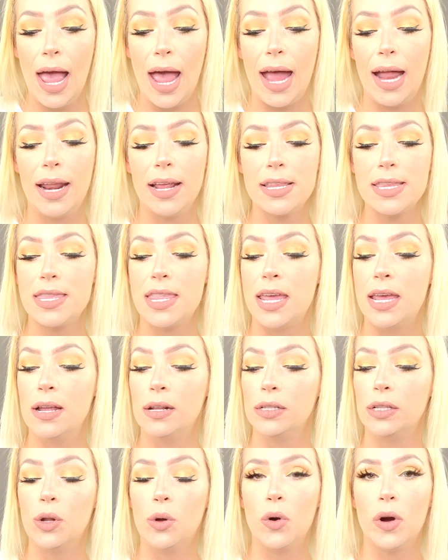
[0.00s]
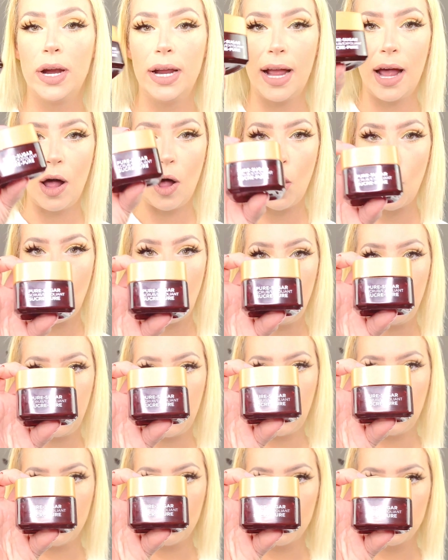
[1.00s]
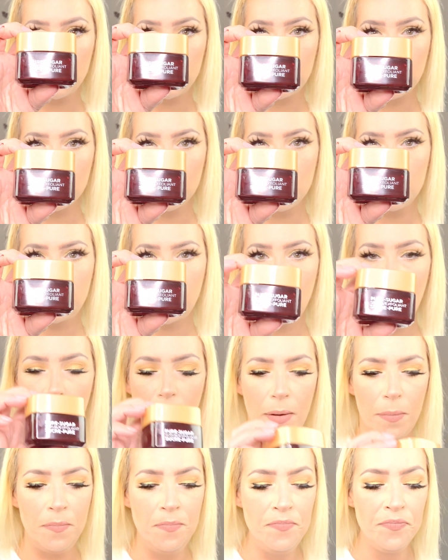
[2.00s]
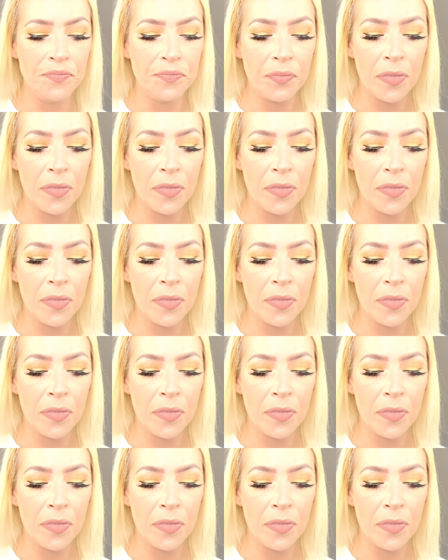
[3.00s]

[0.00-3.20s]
and it's the L'Oreal Pure Sugar Scrub.